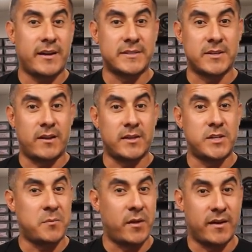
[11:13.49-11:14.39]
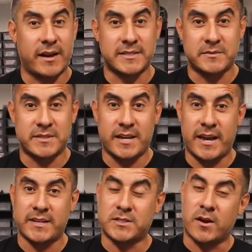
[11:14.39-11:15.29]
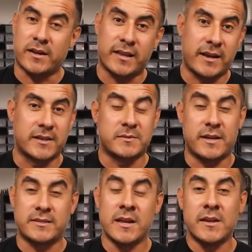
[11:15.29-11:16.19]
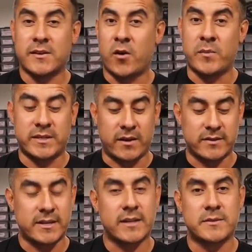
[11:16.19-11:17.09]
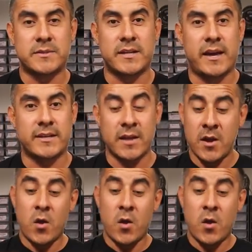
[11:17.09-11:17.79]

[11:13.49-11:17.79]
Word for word: You guys saw that Jake Paul got some snakes, Darkland got snakes, the homie Terrence got some snakes.